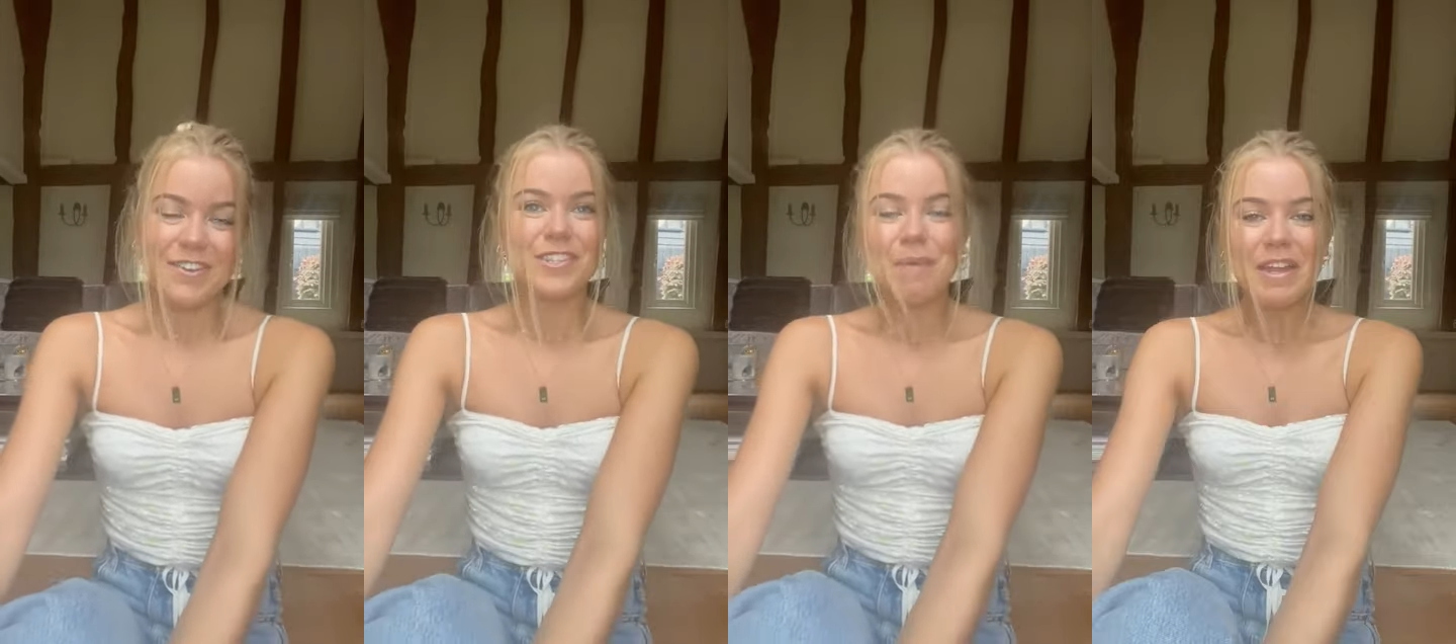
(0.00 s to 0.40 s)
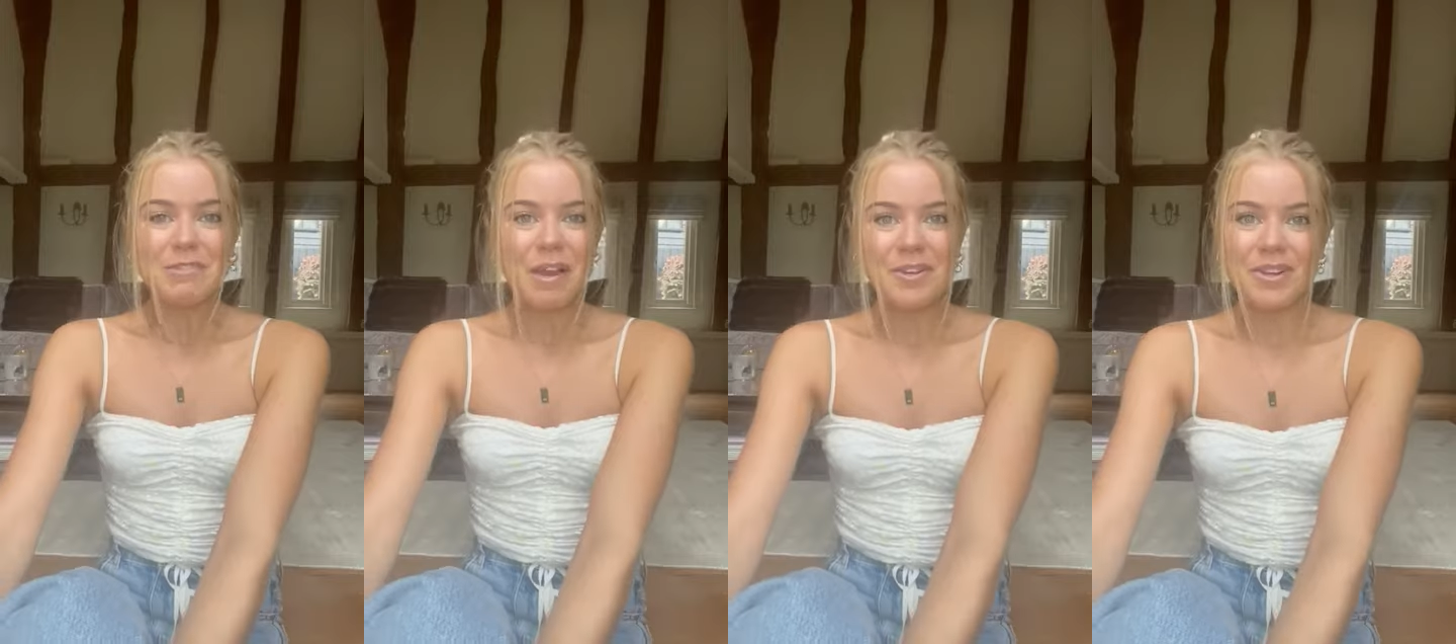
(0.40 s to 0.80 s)
expanding
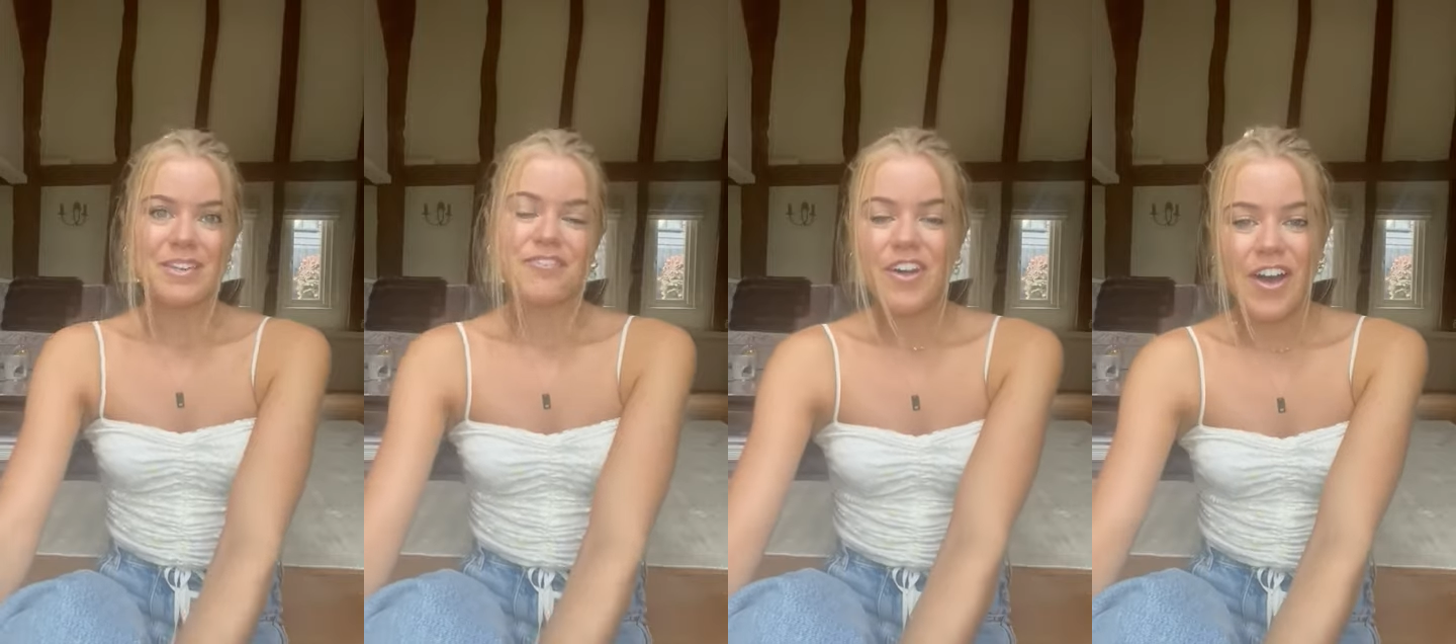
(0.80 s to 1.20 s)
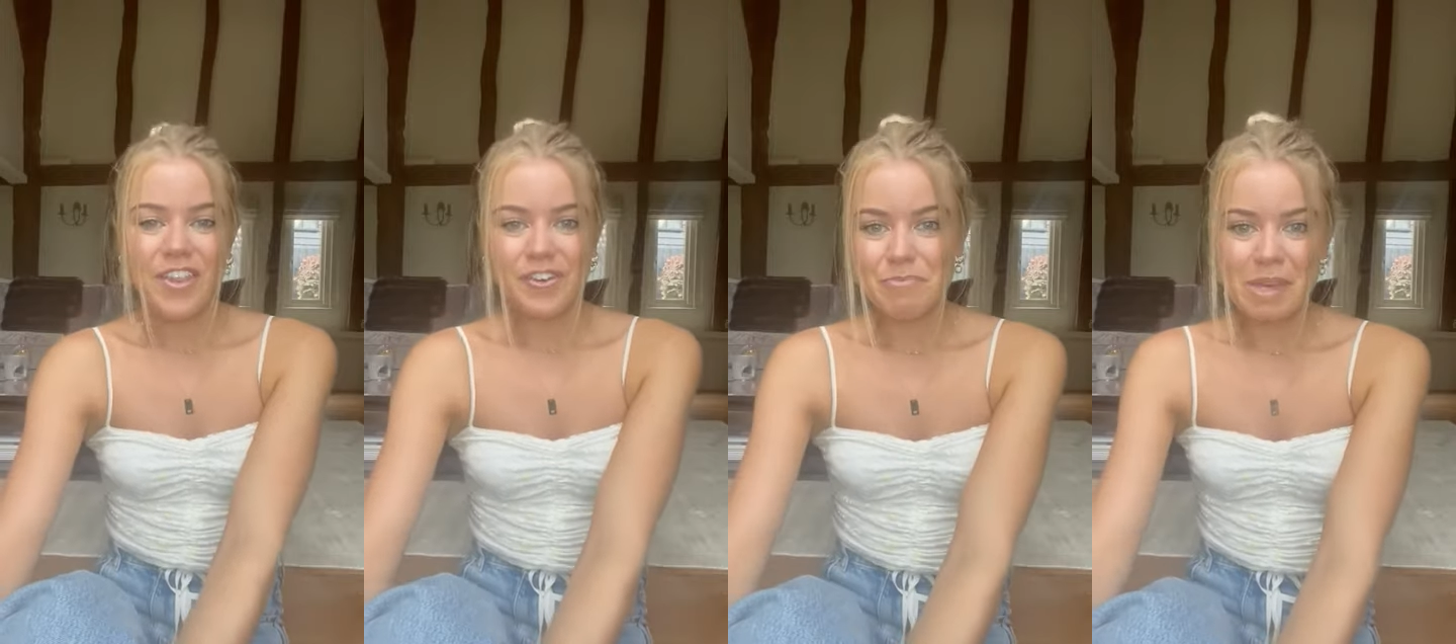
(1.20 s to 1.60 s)
my knowledge
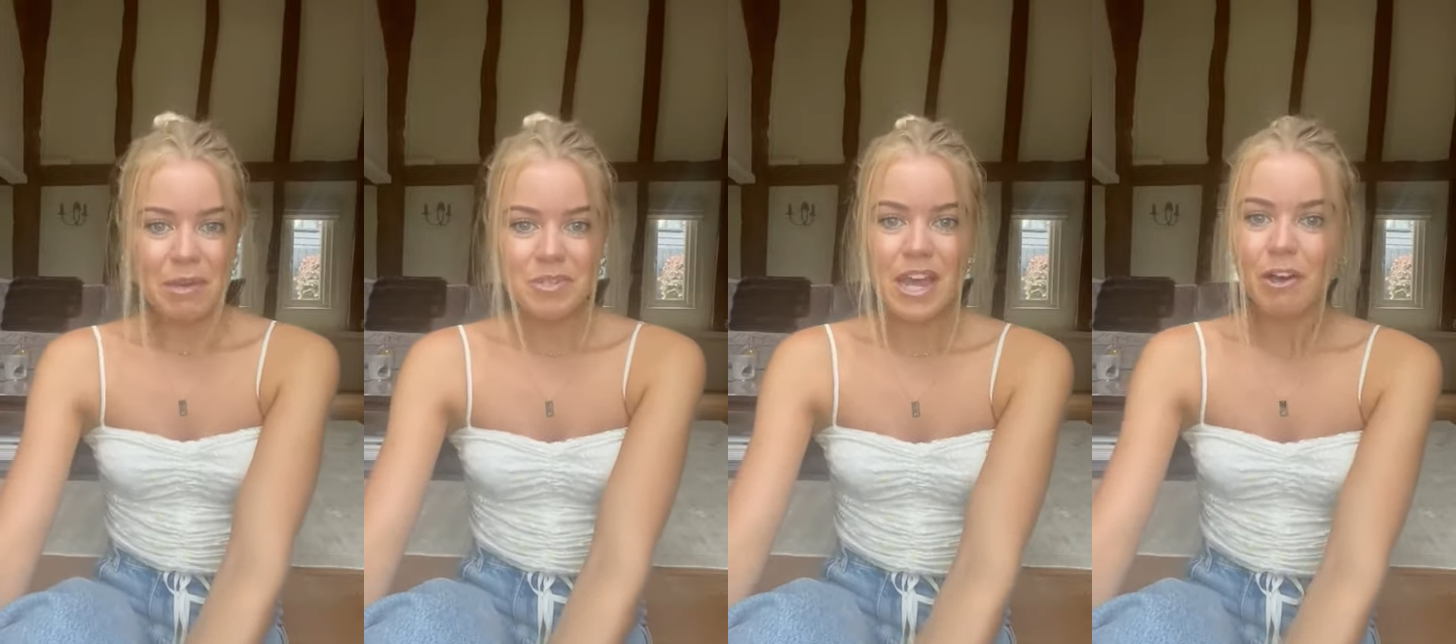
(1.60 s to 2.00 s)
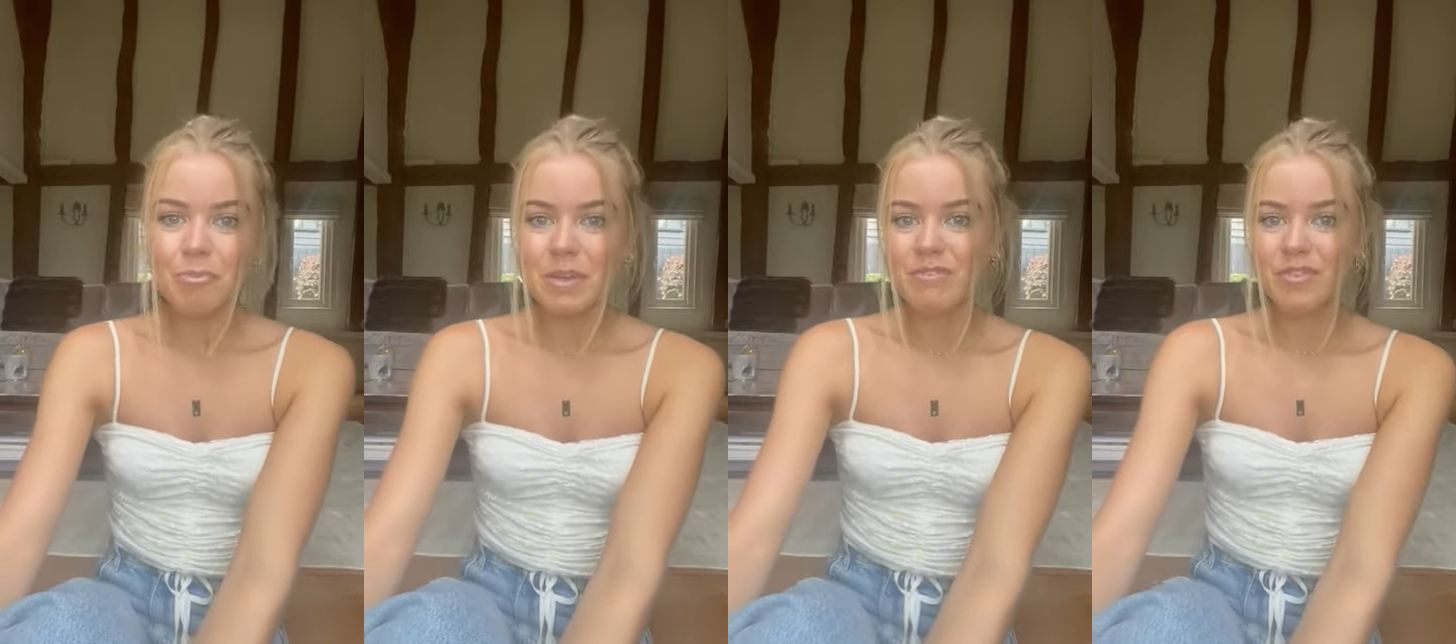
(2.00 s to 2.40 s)
further and being able to
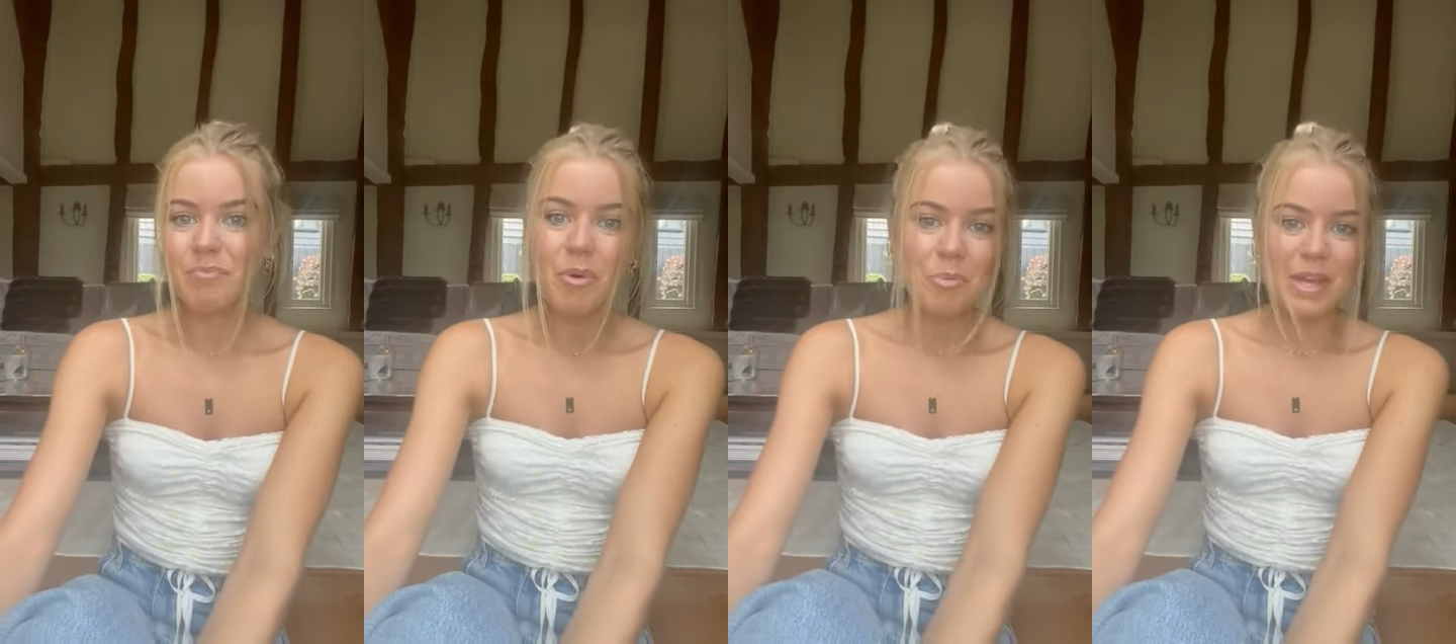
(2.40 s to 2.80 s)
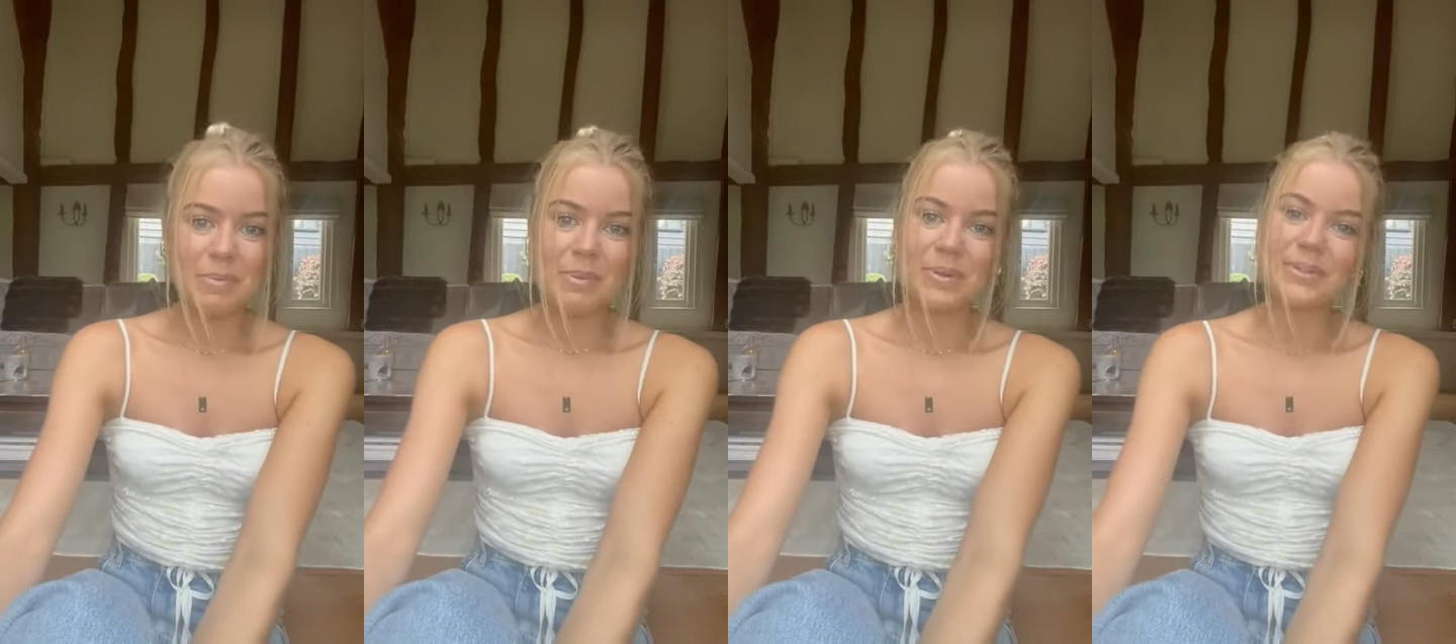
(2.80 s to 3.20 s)
help even more
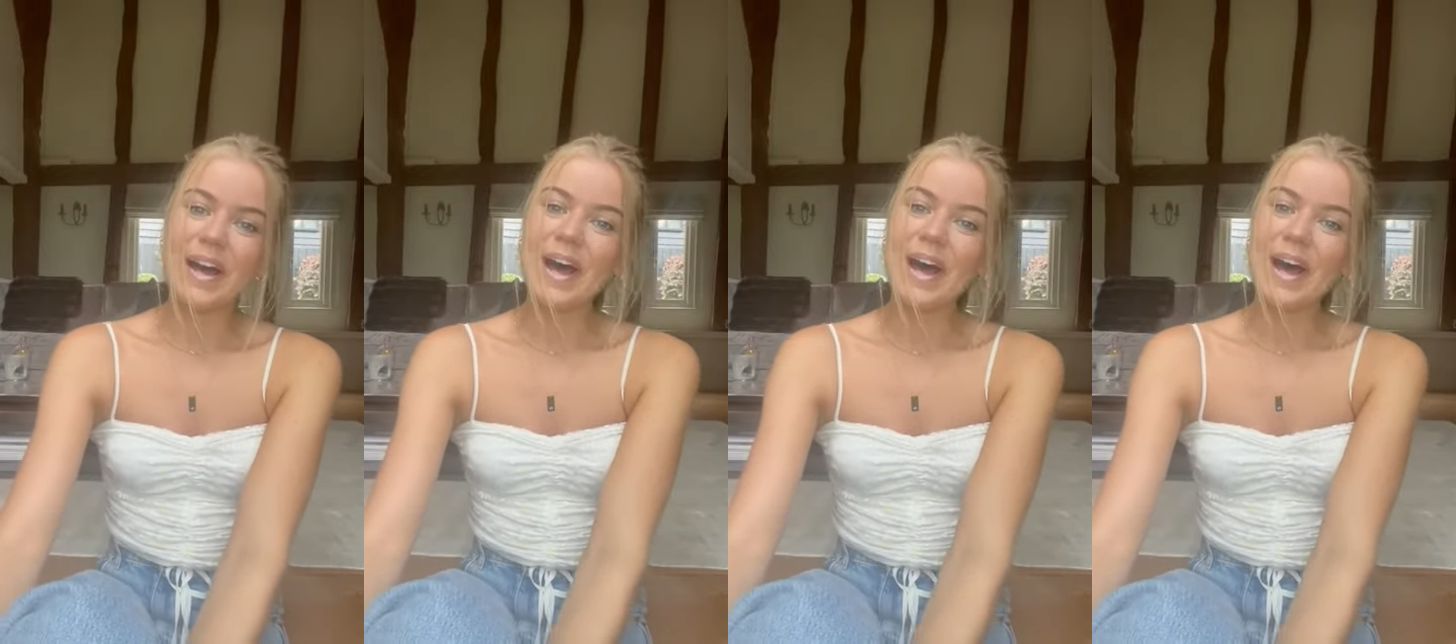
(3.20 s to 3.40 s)
people.